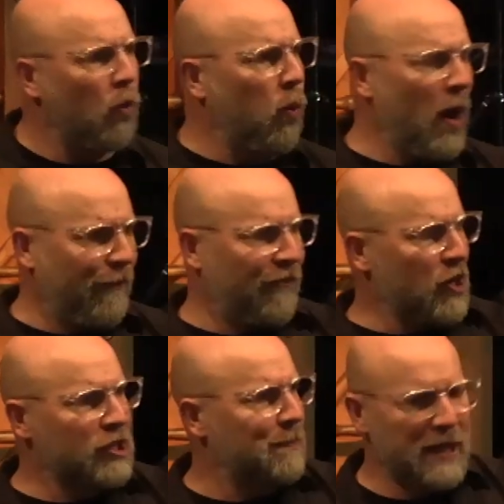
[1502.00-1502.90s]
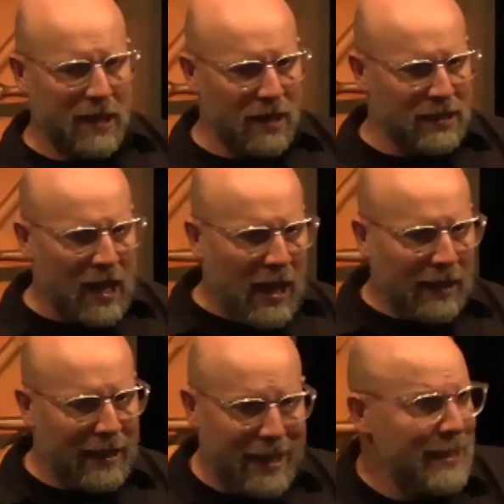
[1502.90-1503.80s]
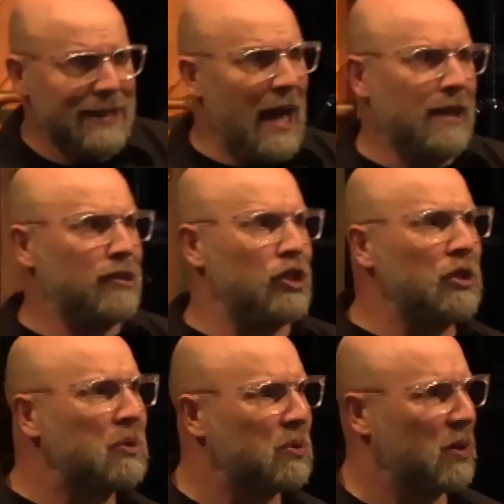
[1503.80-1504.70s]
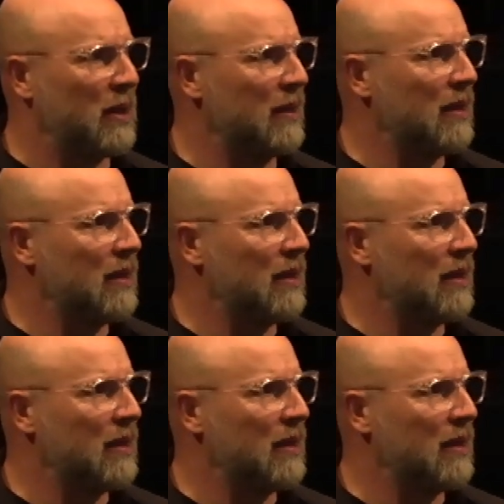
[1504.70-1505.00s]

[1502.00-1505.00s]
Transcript: What, first, because, like, he's not a Jew.